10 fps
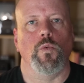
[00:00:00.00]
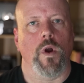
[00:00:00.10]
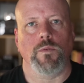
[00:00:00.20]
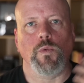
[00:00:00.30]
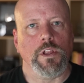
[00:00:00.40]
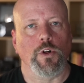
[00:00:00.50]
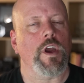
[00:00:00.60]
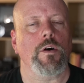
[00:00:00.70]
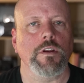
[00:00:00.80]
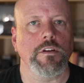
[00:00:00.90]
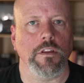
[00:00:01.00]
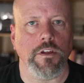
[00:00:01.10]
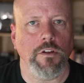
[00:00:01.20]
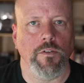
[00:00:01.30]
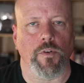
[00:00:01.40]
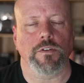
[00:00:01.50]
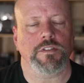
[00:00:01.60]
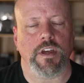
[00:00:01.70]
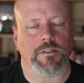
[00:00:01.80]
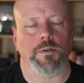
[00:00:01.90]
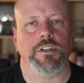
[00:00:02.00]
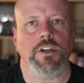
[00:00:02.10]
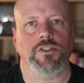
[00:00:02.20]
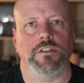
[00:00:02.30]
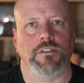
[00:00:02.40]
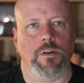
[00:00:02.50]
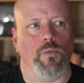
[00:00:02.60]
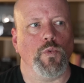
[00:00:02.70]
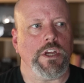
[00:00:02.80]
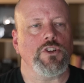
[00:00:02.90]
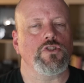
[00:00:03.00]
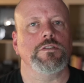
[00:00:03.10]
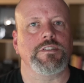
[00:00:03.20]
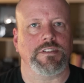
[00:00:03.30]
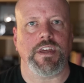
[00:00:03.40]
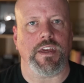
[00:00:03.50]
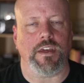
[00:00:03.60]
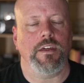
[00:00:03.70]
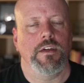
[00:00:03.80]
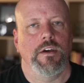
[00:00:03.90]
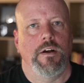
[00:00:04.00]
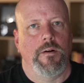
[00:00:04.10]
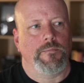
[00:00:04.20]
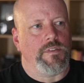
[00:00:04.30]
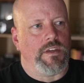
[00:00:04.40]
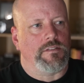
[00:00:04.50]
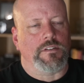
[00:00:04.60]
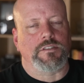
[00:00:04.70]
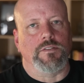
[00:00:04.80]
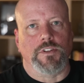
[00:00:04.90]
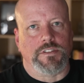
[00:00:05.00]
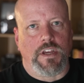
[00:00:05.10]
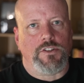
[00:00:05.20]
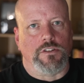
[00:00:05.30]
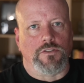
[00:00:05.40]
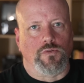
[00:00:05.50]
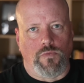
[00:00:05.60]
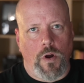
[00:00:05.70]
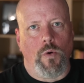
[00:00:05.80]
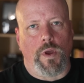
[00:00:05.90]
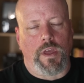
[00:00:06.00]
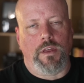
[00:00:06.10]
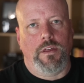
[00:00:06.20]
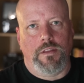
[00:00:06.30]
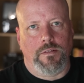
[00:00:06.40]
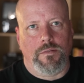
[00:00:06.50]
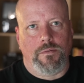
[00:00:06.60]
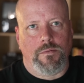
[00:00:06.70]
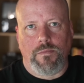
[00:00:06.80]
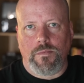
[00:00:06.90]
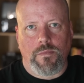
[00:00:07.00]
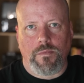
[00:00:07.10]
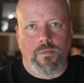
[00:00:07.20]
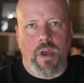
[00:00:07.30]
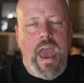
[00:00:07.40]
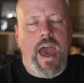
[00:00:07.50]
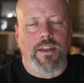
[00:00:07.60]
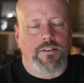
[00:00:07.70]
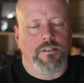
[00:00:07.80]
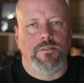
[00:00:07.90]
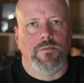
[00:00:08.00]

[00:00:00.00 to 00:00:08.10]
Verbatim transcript: when we look out into the universe, the expectation is that we should see these civilizations growing at